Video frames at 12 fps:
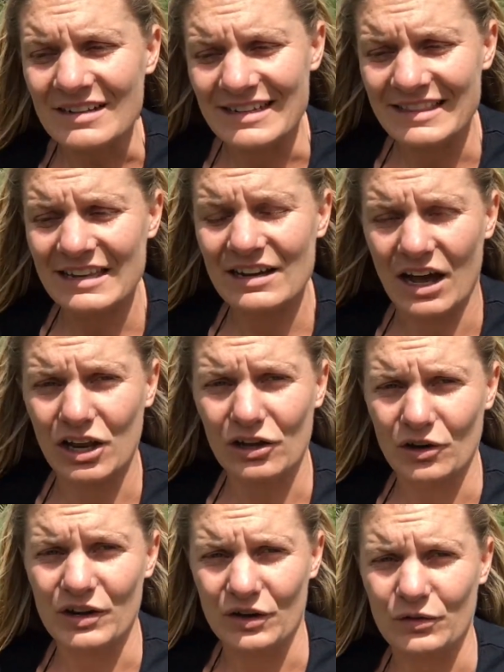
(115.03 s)
it
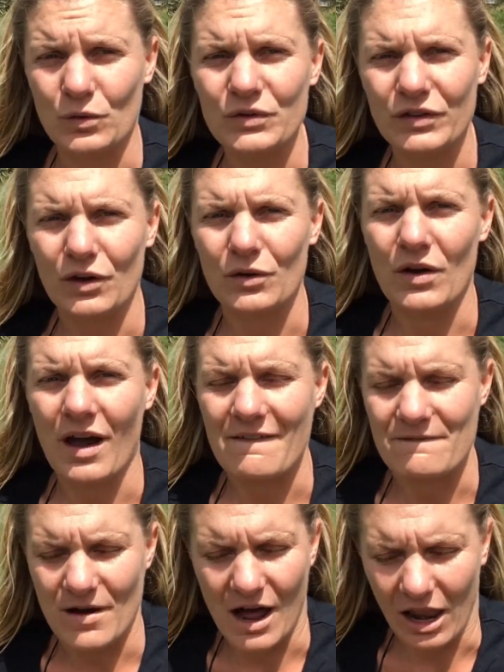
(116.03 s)
is also
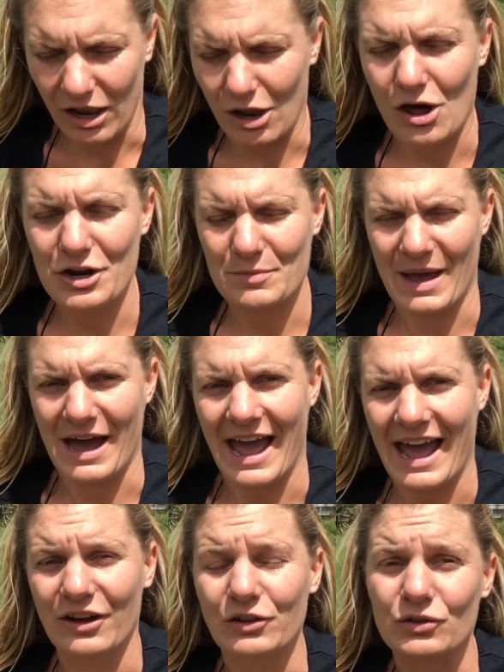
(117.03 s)
a lot about
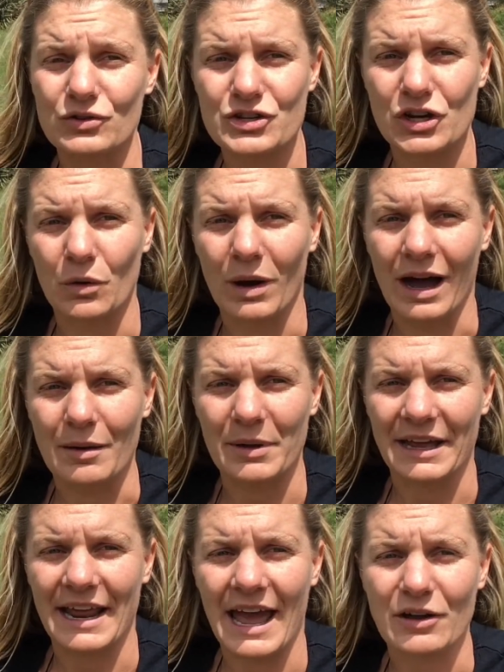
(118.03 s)
how you show up
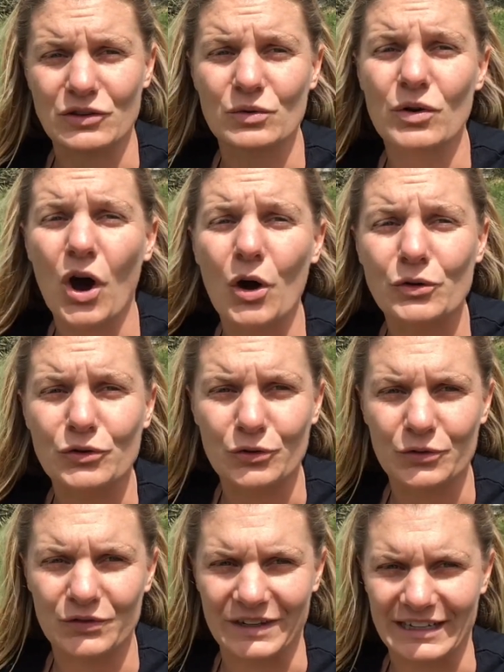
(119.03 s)
and how you own
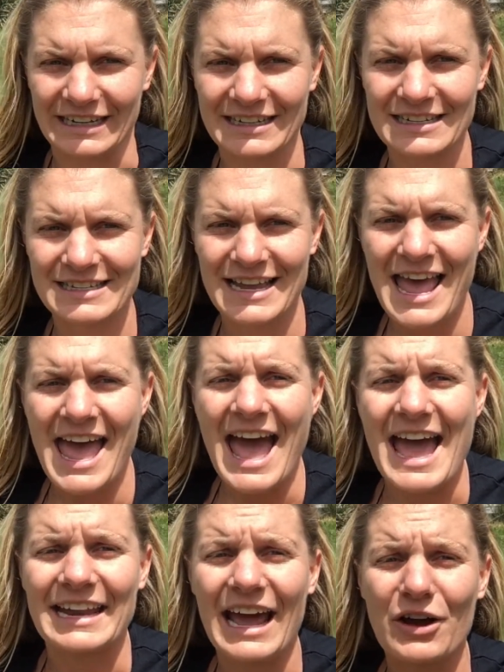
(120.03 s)
your feelings
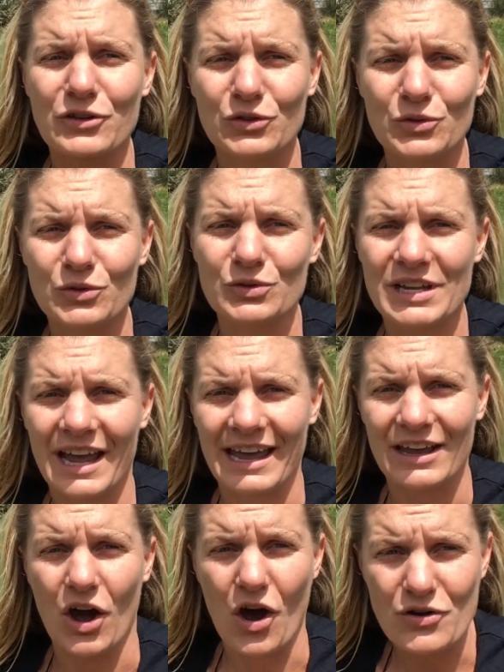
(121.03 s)
and how you
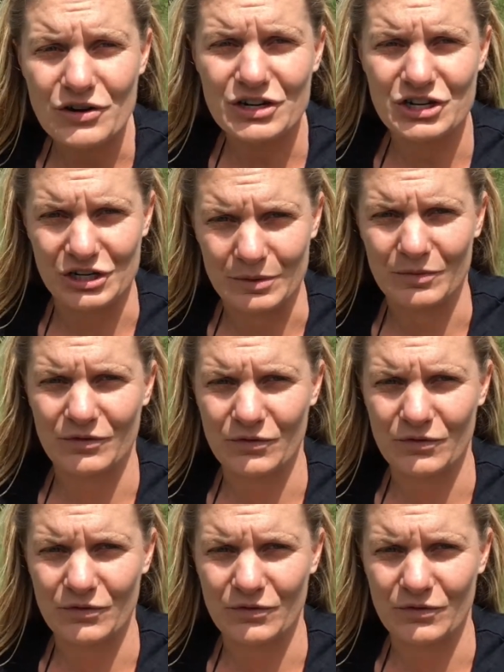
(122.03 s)
take ownership